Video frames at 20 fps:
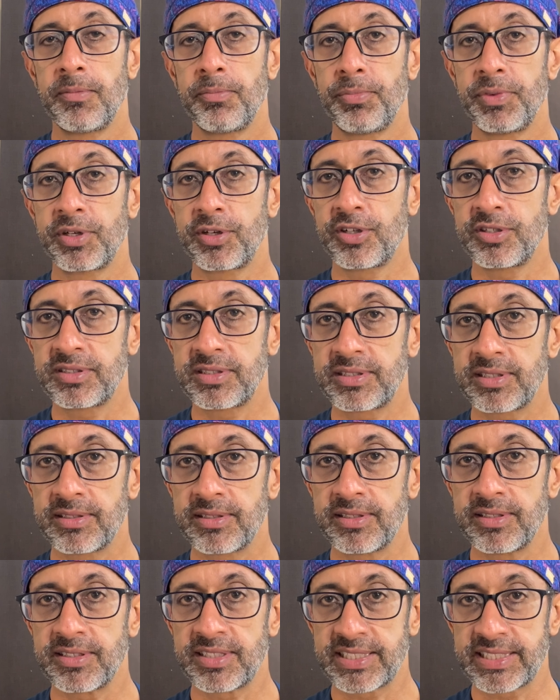because
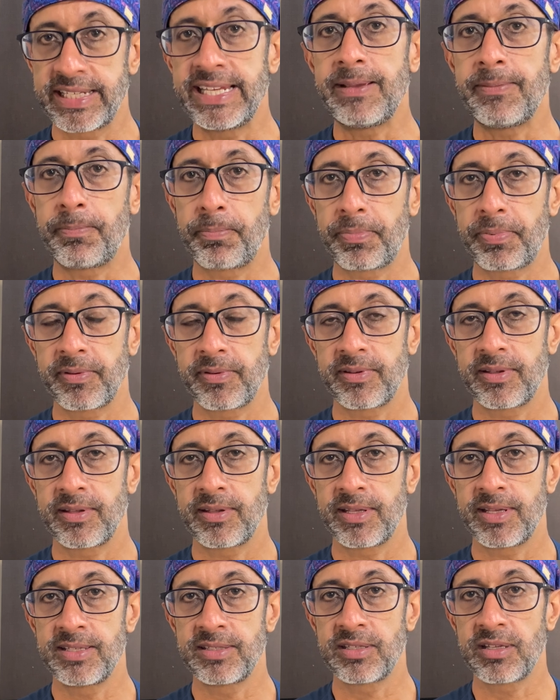sleep
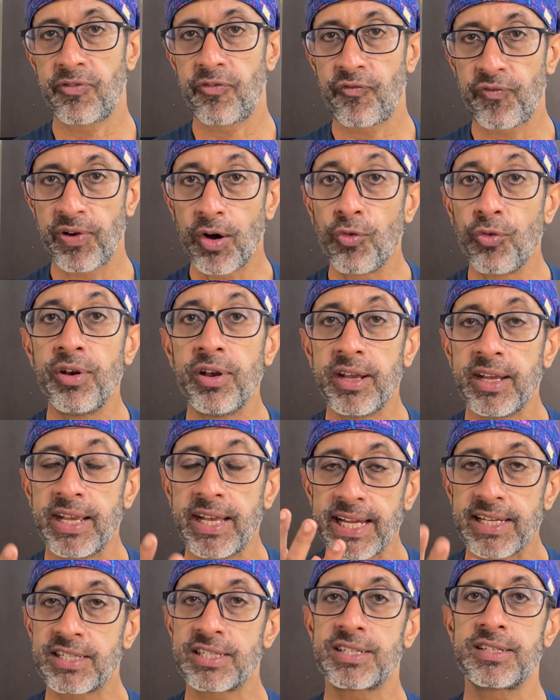is a
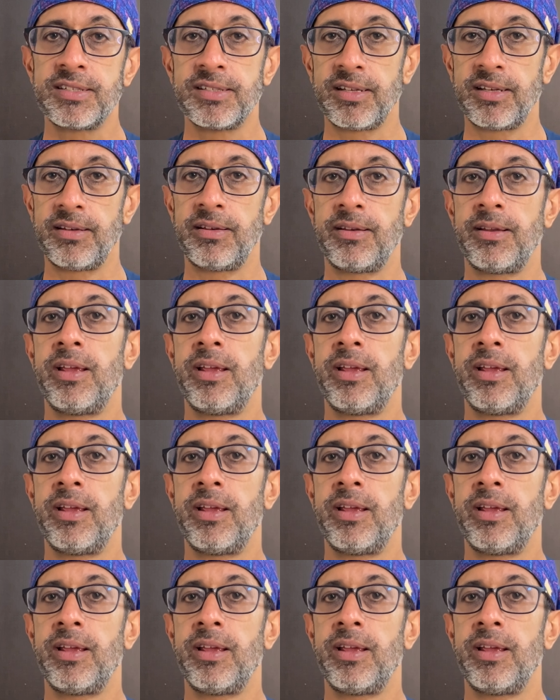foundational